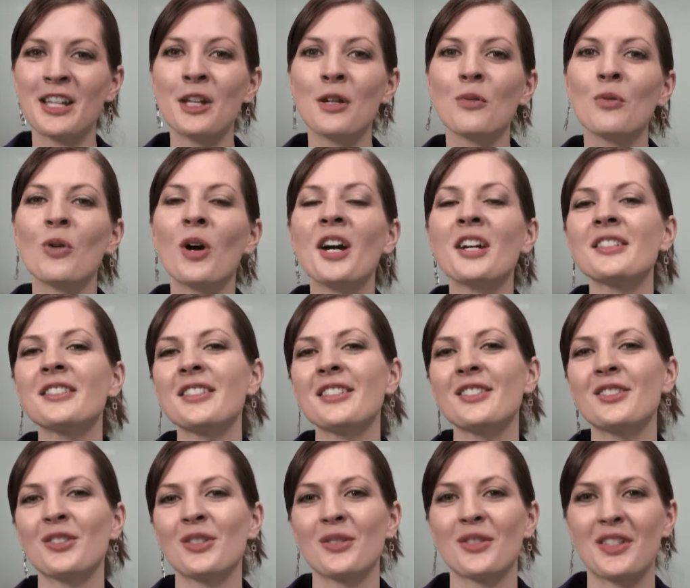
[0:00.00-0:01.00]
he
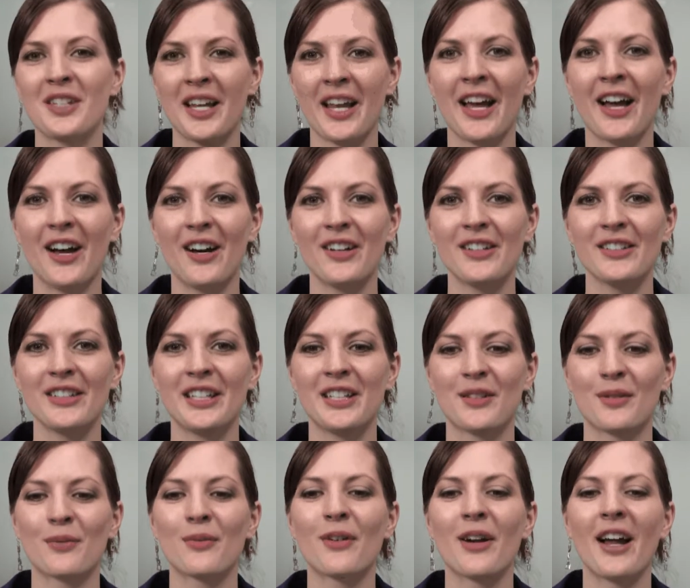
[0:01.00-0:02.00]
wanted to tell
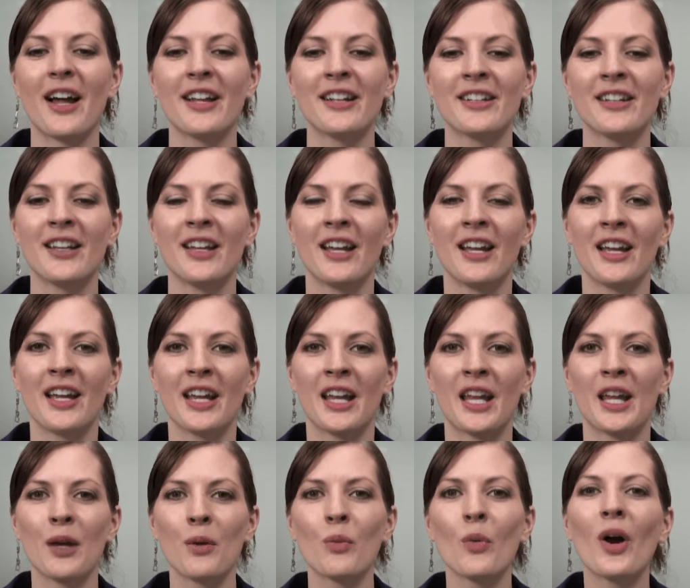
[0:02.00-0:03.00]
his friend
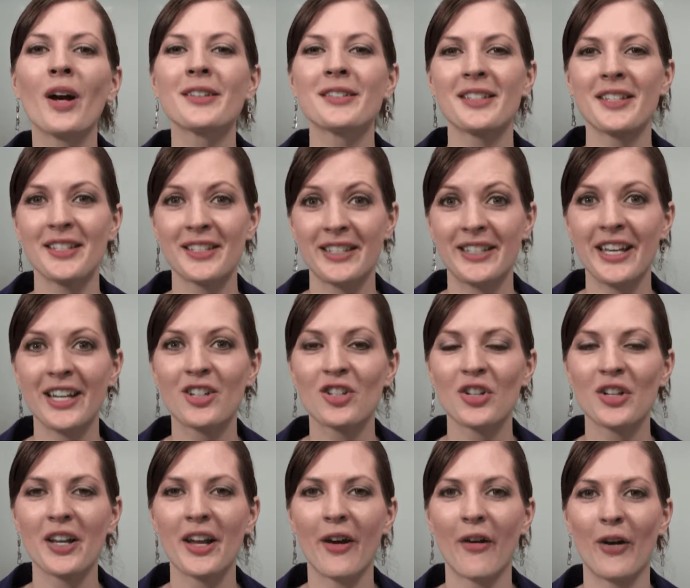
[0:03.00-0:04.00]
he wants his
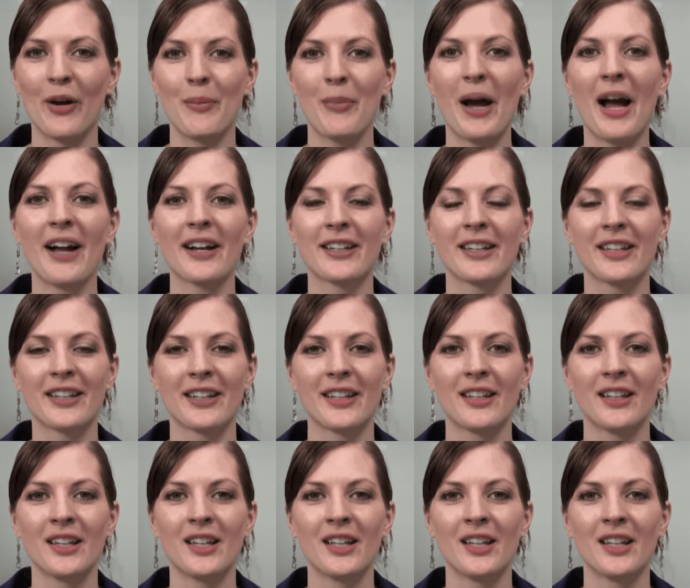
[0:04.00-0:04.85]
dictionary back,